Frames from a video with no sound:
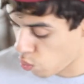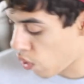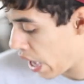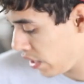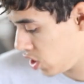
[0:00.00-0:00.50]

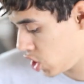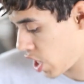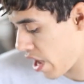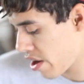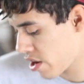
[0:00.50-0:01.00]
white
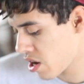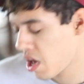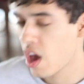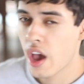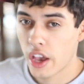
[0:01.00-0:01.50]
cheddar
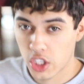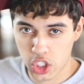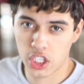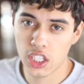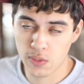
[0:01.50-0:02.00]

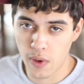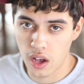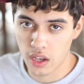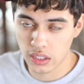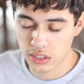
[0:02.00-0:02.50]
cheese
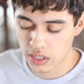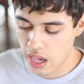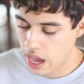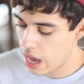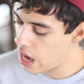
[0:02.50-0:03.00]
balls.
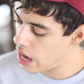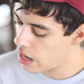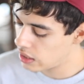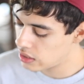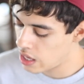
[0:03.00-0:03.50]

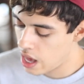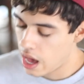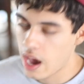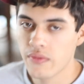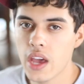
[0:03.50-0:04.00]
And
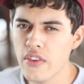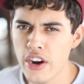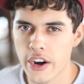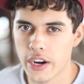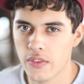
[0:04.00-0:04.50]
I've never
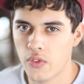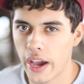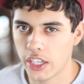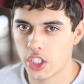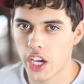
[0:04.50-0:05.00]
heard of
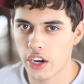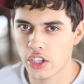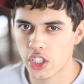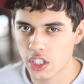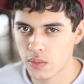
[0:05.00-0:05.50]
white cheddar
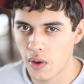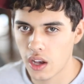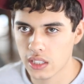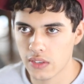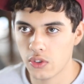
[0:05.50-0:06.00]
cheese
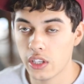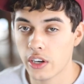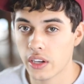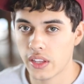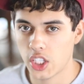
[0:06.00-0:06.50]
balls. I've only
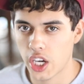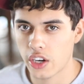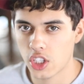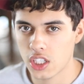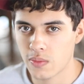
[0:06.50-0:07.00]
heard of the
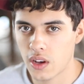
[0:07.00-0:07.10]
cheddar cheese